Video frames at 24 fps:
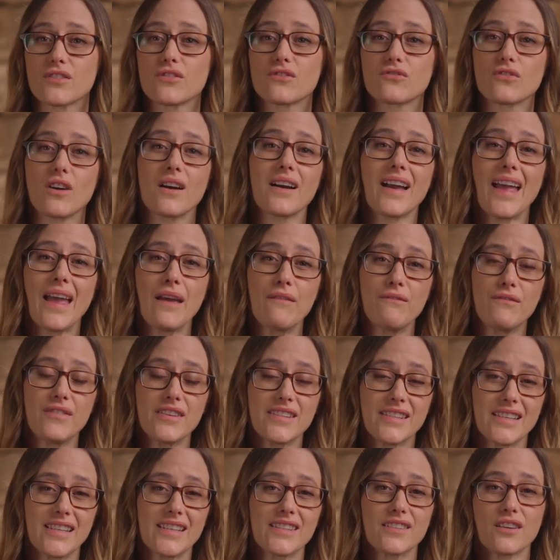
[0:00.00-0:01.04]
a strong
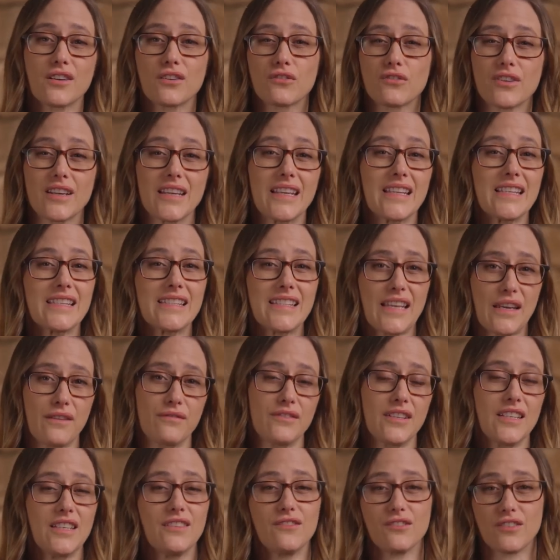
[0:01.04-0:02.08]
emphasis on creating
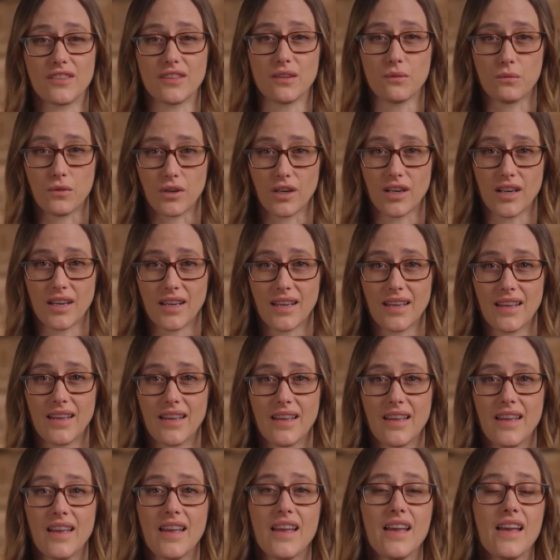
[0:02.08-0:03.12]
safety during the work.
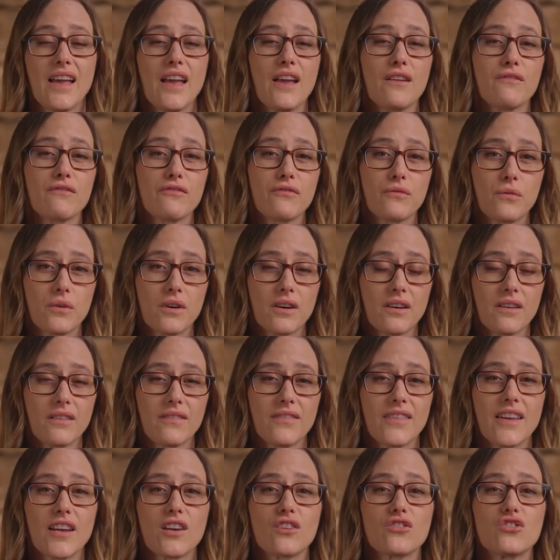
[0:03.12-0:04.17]
And four,
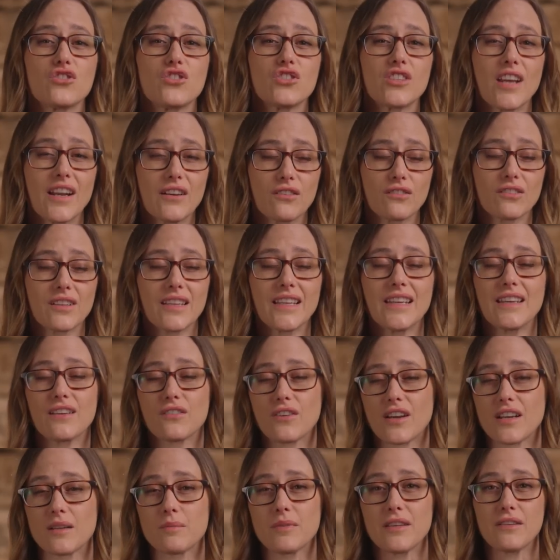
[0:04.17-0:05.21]
they are generally
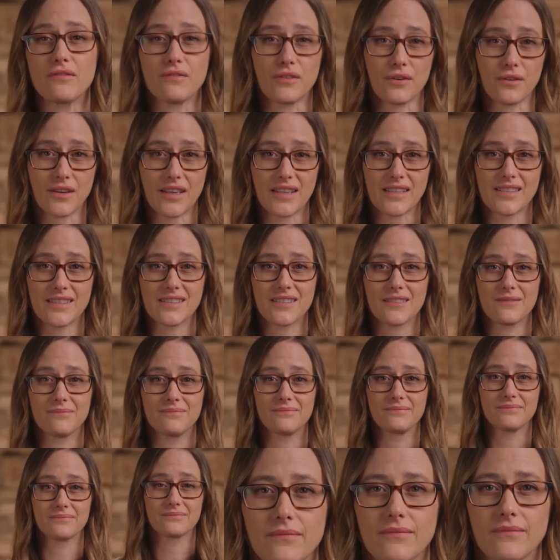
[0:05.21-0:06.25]
incredibly focused.
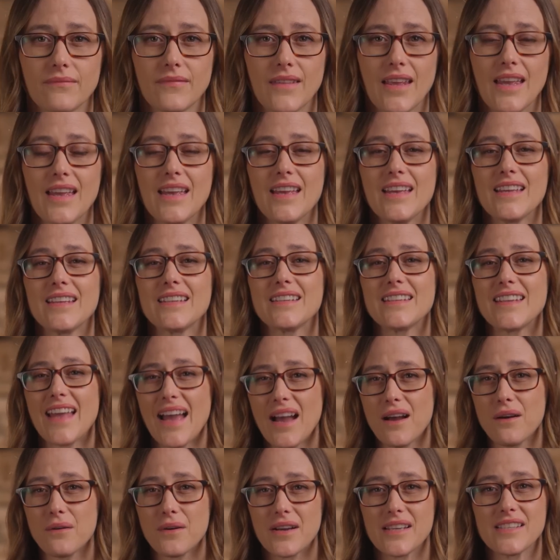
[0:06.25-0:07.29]

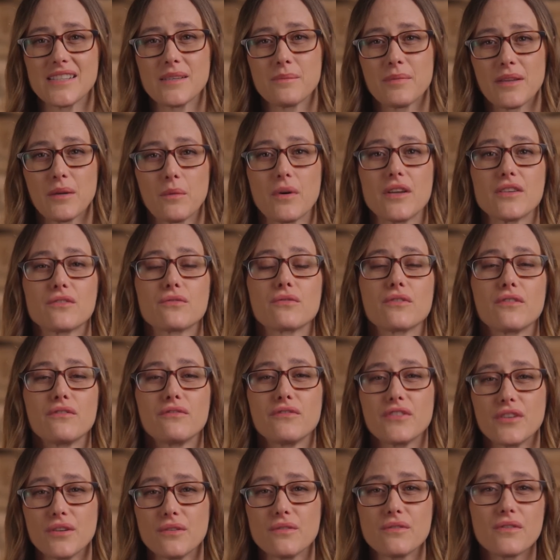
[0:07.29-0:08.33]
Now I simply want to
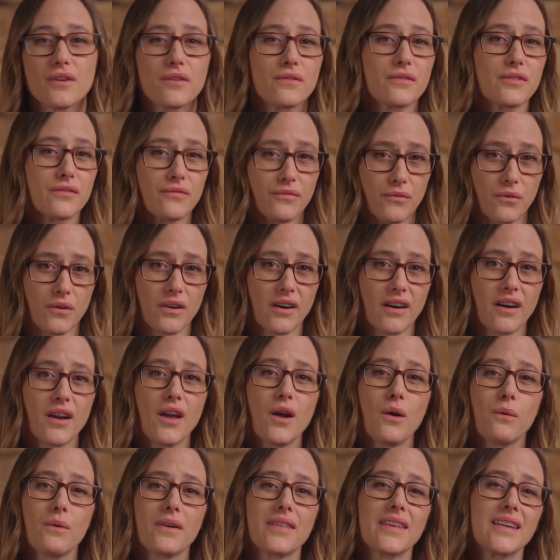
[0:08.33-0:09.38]
review those four
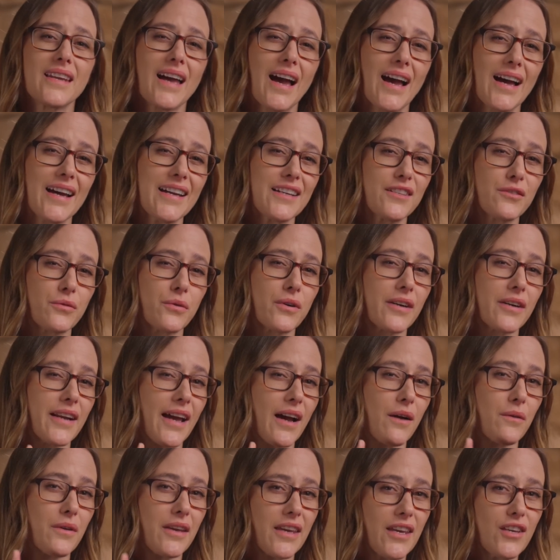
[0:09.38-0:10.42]
with an eye toward
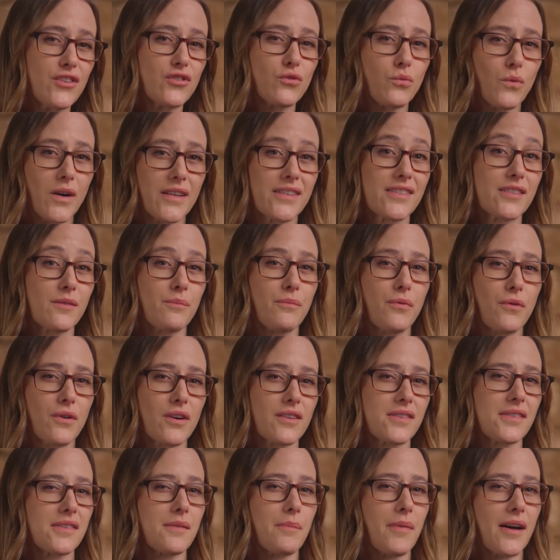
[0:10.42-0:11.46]
how each one
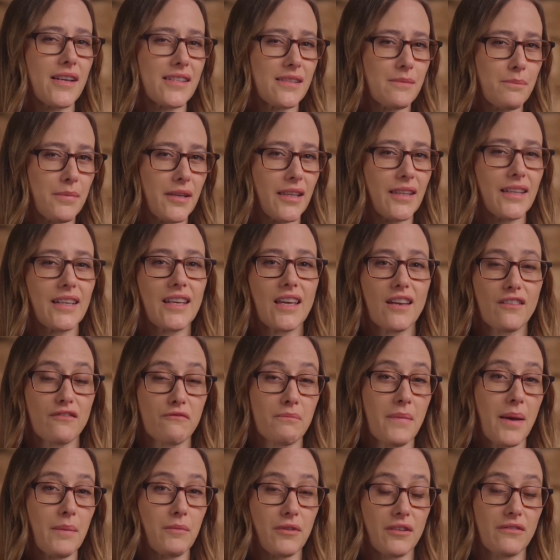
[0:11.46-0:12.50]
supports the possibility of
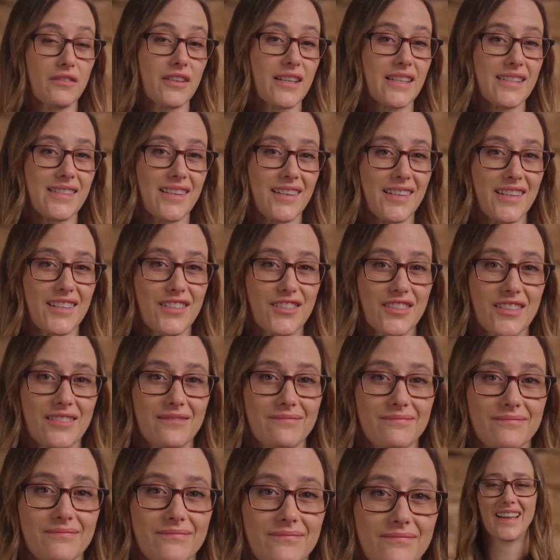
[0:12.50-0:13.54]
memory
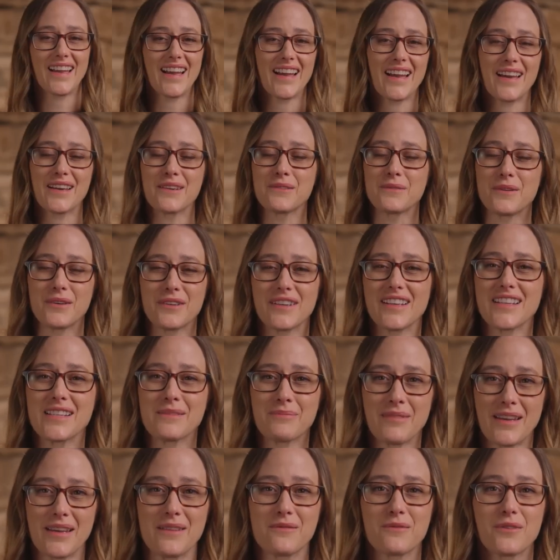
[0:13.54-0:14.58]
reconsolidation. I won't
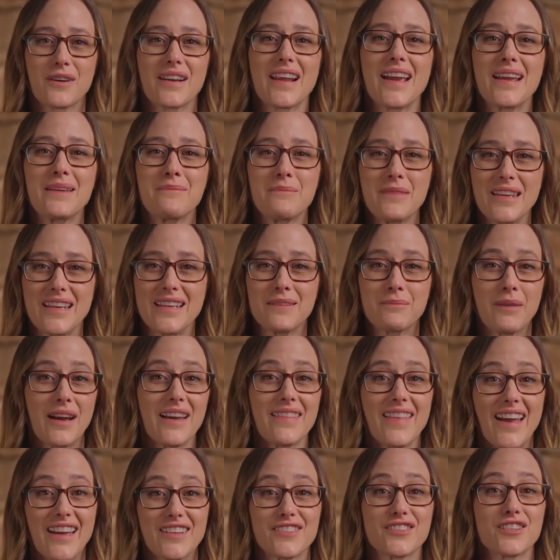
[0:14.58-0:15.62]
explain what I mean by
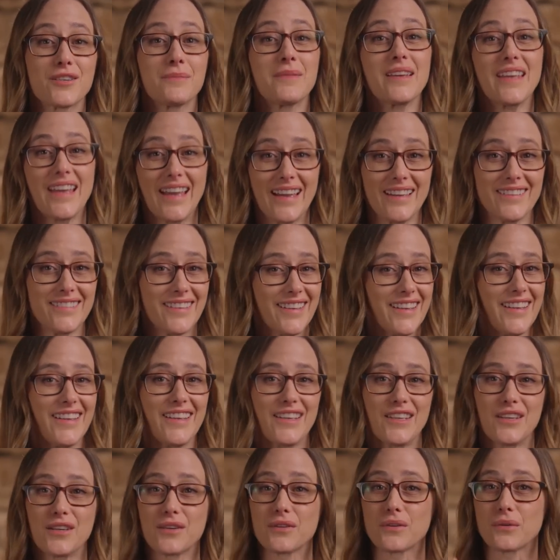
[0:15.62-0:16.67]
that term again.
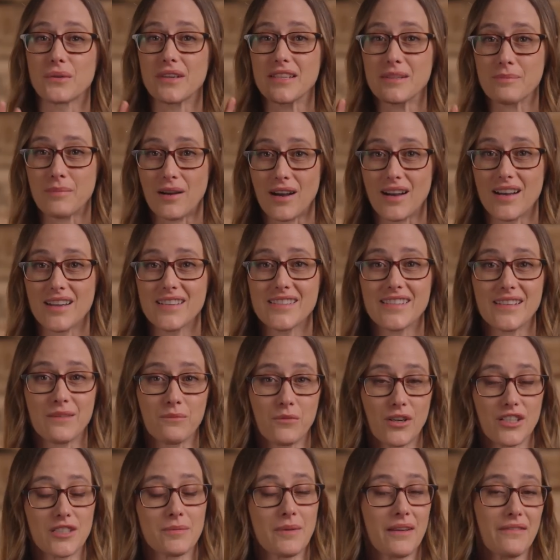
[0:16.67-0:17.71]
You can always pause and
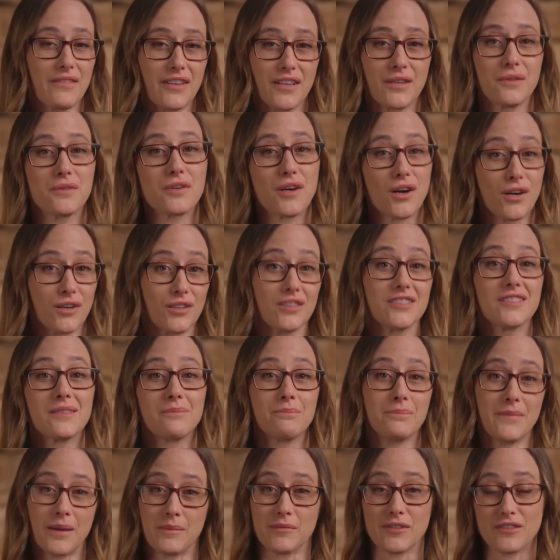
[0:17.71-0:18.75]
watch my video called
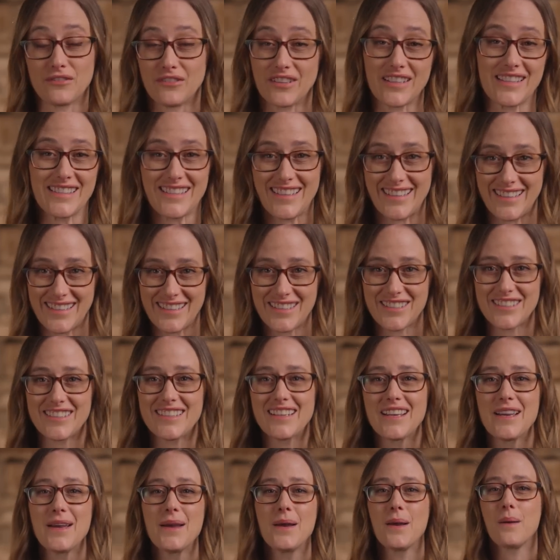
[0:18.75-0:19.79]
Memory
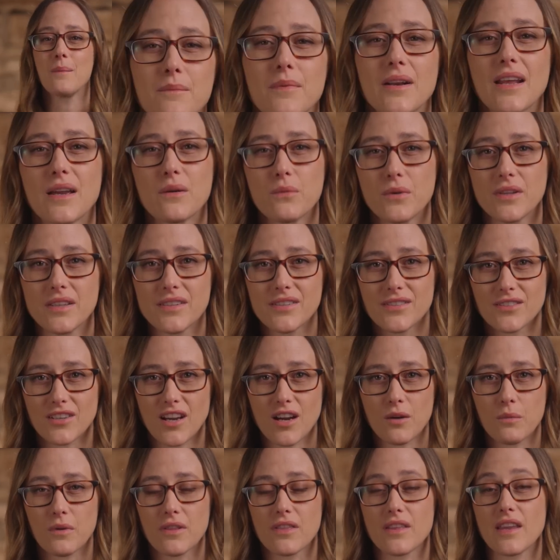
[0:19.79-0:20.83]
Reconsolidation, but I will
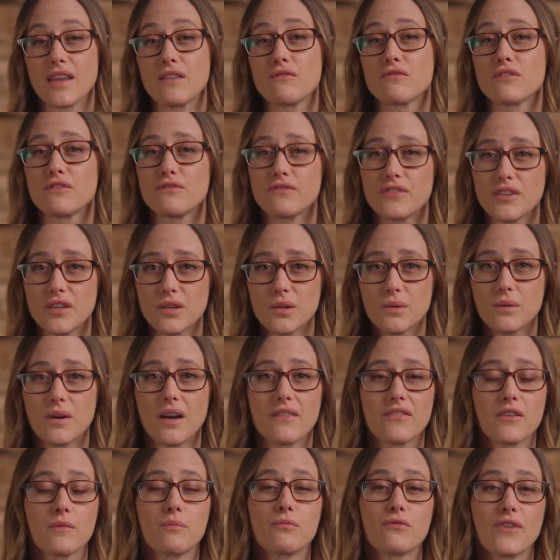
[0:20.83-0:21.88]
start with a review
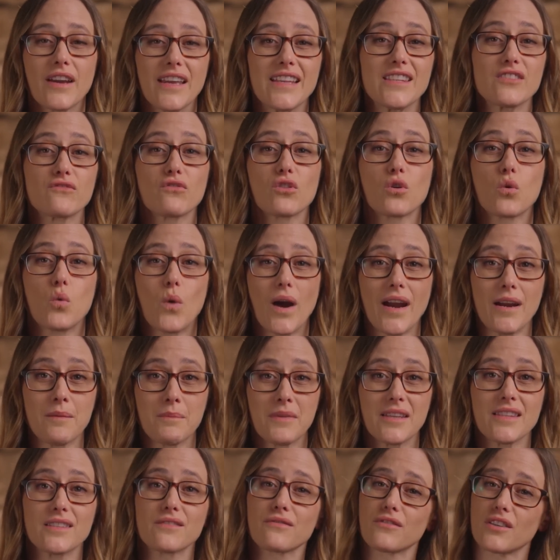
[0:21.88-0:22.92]
of the brain's
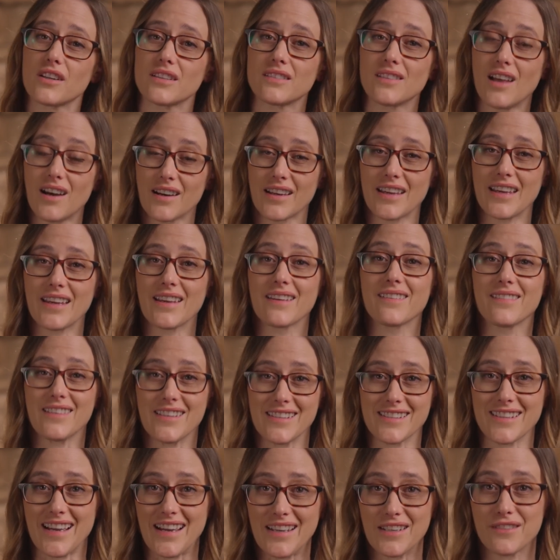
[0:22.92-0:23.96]
requirements for unlocking
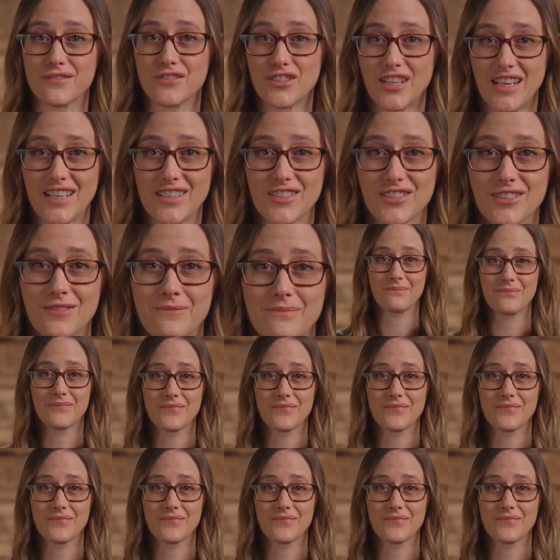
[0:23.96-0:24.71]
this kind of change.